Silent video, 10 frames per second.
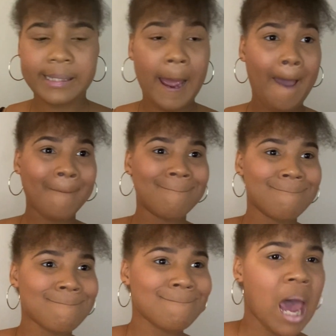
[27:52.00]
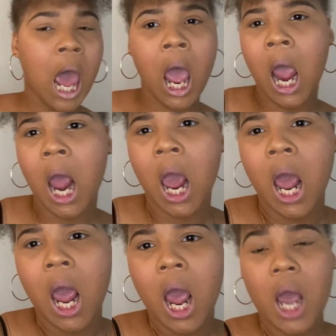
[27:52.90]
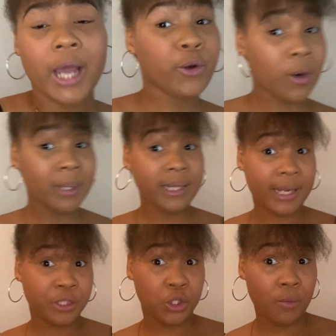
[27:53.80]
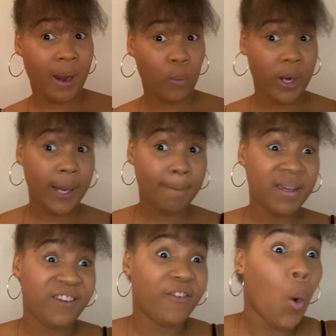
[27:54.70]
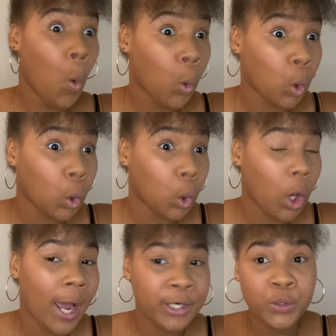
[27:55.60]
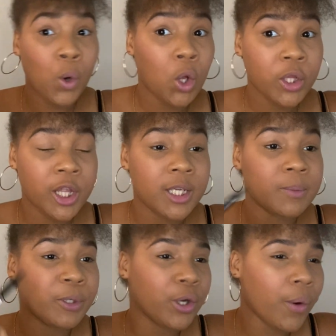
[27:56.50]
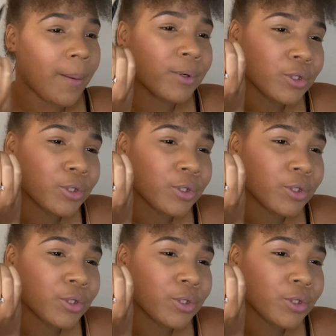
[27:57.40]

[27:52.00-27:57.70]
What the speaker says: I normally like to do my wing before I do all of this, but you know what?